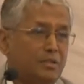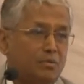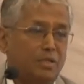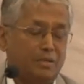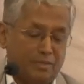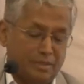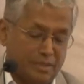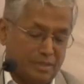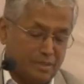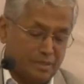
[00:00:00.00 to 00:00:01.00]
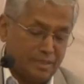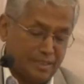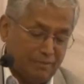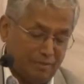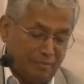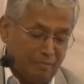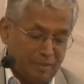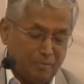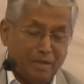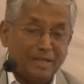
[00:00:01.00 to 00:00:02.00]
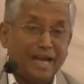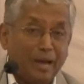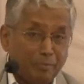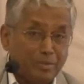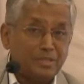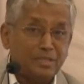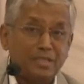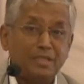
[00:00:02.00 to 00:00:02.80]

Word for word: Whatever the research and development part happens